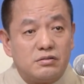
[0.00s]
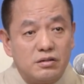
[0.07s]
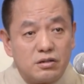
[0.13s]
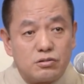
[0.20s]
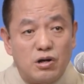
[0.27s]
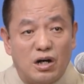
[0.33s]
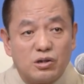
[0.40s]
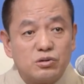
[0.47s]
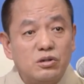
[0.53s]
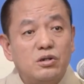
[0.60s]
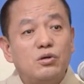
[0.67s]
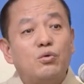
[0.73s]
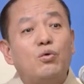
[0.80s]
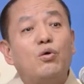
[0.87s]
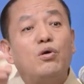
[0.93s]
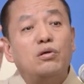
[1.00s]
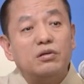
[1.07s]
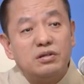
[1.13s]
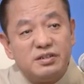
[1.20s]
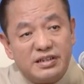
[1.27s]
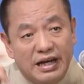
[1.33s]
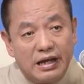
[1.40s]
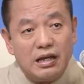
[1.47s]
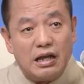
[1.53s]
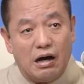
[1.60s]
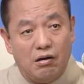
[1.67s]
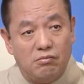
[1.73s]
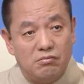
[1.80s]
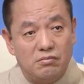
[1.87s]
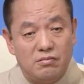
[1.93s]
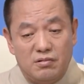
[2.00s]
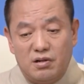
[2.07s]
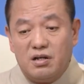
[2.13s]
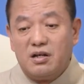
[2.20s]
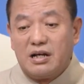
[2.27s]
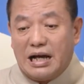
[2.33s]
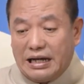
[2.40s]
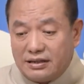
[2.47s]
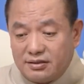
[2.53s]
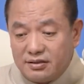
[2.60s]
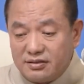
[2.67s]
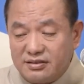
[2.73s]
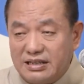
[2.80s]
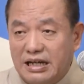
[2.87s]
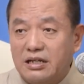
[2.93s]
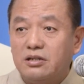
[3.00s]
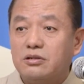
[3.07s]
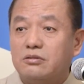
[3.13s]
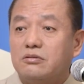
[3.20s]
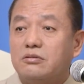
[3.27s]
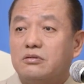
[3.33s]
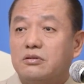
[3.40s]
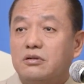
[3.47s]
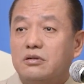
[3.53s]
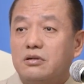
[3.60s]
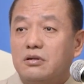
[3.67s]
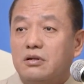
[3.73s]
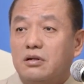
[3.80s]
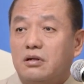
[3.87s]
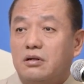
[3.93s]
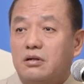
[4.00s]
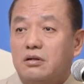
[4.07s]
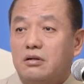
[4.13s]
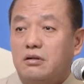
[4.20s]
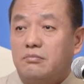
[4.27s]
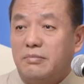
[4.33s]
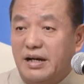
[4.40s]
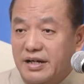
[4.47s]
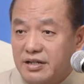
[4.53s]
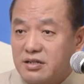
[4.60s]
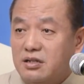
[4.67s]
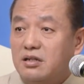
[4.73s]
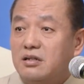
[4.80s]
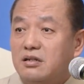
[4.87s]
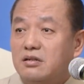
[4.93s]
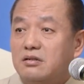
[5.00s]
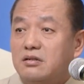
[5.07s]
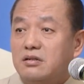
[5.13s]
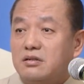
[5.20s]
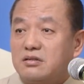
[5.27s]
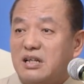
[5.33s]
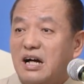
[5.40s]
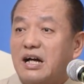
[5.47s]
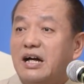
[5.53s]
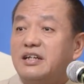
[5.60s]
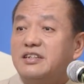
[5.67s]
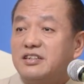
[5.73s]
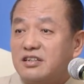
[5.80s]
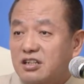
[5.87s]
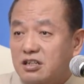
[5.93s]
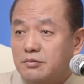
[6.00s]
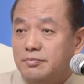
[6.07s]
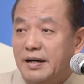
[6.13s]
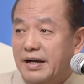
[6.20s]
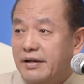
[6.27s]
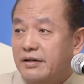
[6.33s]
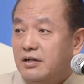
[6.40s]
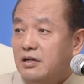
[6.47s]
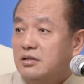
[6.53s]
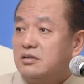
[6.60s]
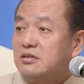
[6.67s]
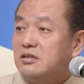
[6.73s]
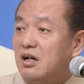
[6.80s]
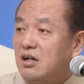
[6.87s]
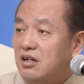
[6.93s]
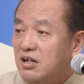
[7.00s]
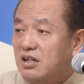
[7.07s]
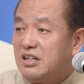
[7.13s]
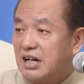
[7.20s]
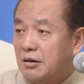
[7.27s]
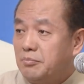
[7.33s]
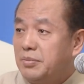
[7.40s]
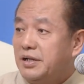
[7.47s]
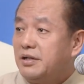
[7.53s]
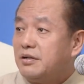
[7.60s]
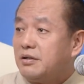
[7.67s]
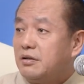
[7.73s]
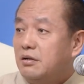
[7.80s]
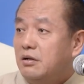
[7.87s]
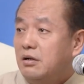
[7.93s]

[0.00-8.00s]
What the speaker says: All Cantonese, regardless of age, love to visit the herbal tea stall. They drink at least 2 cups of herbal tea every week.